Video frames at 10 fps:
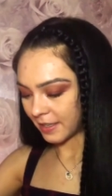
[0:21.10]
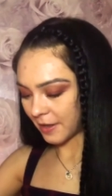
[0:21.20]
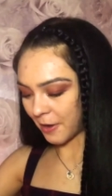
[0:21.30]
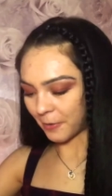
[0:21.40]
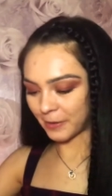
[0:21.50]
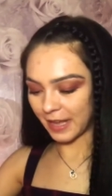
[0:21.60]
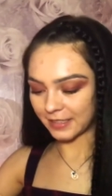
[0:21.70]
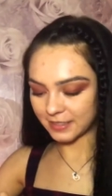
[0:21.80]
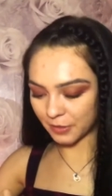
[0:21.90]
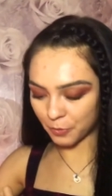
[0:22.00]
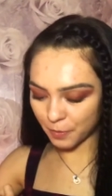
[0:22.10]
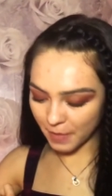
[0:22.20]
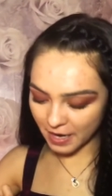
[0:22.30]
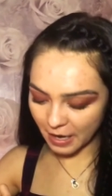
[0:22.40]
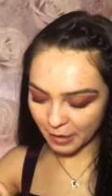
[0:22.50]
Okay, so we
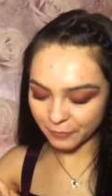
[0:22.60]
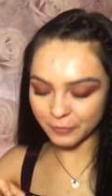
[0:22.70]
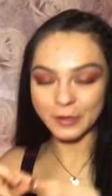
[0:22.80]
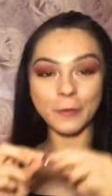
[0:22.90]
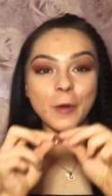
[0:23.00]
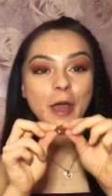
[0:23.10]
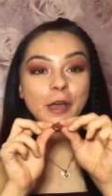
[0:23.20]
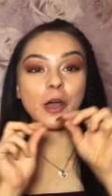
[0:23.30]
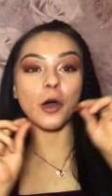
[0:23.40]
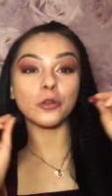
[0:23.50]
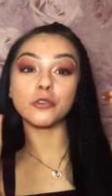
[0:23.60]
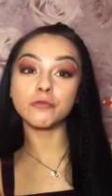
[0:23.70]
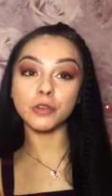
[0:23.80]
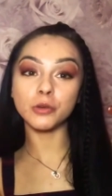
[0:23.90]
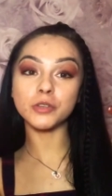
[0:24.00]
may have to work on the
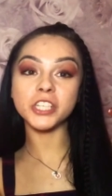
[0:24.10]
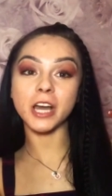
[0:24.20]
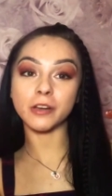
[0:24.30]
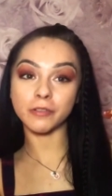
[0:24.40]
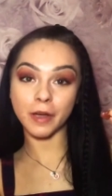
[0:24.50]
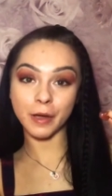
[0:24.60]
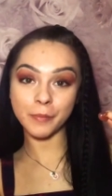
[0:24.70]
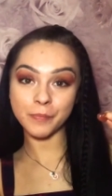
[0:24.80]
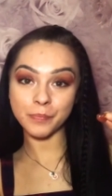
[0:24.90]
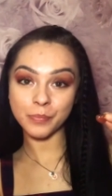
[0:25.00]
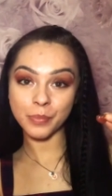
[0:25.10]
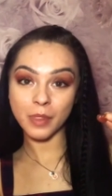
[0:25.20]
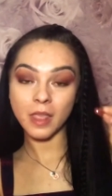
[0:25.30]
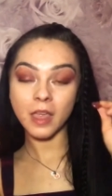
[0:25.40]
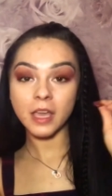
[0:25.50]
root chakra.
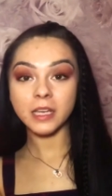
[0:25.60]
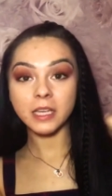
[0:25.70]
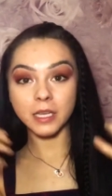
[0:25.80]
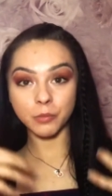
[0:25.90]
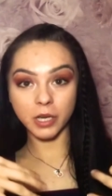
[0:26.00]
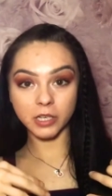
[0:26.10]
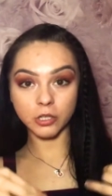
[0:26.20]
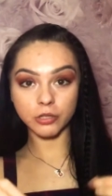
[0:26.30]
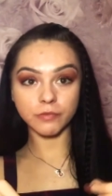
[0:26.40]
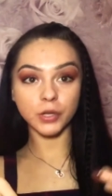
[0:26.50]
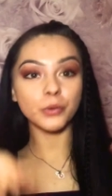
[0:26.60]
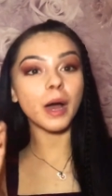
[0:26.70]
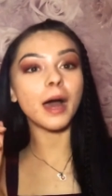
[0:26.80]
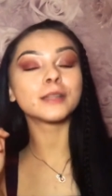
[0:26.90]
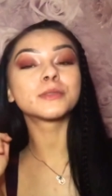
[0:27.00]
Keep working on your root,
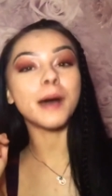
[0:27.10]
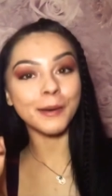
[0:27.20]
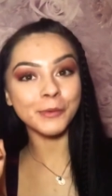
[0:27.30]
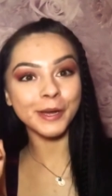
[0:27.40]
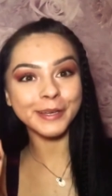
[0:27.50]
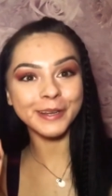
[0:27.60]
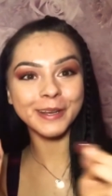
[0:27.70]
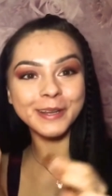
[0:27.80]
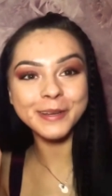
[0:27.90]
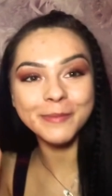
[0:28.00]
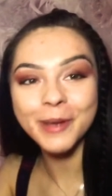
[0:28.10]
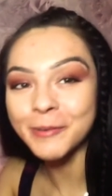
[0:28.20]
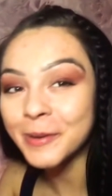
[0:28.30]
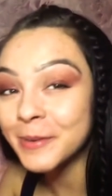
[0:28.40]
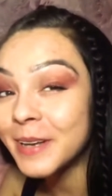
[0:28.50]
that's what I'm working on at the
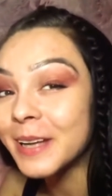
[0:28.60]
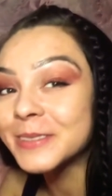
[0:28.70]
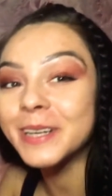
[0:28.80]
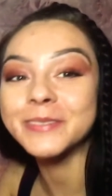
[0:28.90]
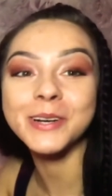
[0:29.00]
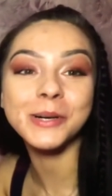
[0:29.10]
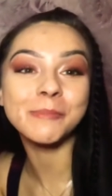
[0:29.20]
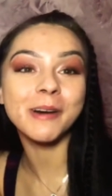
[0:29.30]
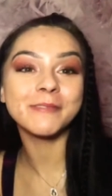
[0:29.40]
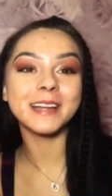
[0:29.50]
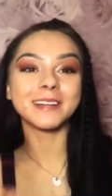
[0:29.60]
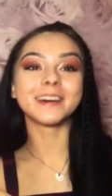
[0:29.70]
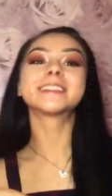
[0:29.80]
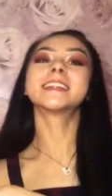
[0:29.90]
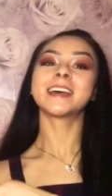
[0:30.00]
moment, that's why I've got all my red
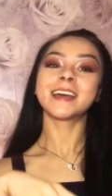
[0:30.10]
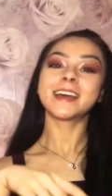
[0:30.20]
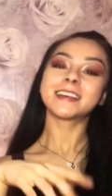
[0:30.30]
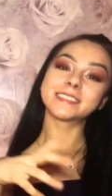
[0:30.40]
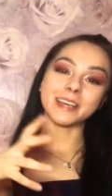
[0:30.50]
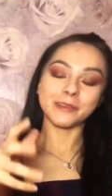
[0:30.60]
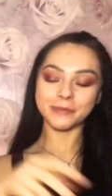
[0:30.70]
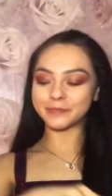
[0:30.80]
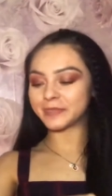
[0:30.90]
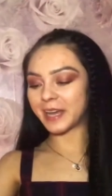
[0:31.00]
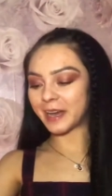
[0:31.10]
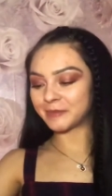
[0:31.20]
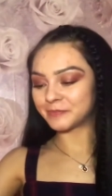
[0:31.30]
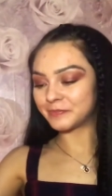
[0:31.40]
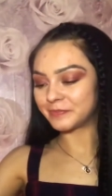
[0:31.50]
on. So yeah,
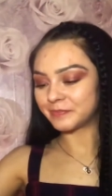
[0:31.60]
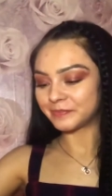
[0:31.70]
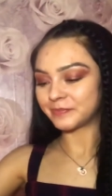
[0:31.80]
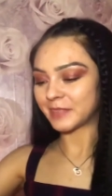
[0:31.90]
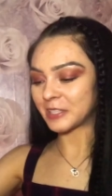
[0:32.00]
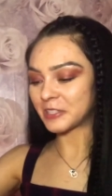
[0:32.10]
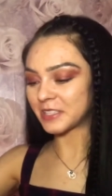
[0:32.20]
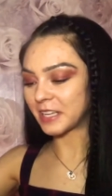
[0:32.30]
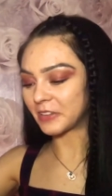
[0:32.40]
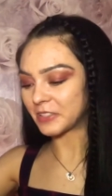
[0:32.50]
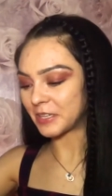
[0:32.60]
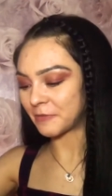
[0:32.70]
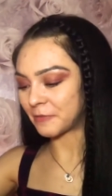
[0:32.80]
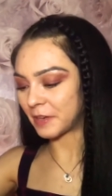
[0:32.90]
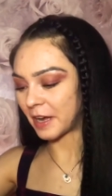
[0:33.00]
that's just a little
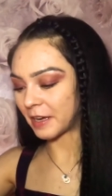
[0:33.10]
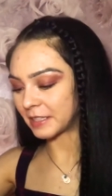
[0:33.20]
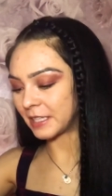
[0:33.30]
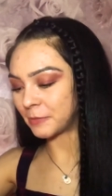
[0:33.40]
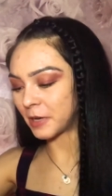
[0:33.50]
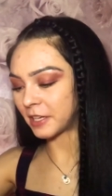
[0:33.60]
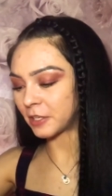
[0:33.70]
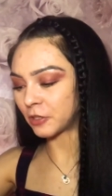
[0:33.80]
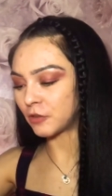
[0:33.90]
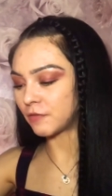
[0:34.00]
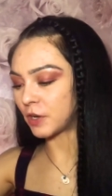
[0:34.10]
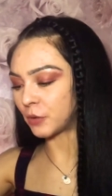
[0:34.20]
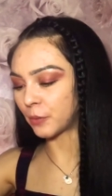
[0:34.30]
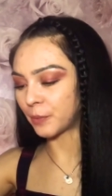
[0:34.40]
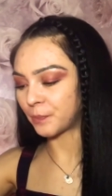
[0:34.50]
tip for you. Keep working on your root,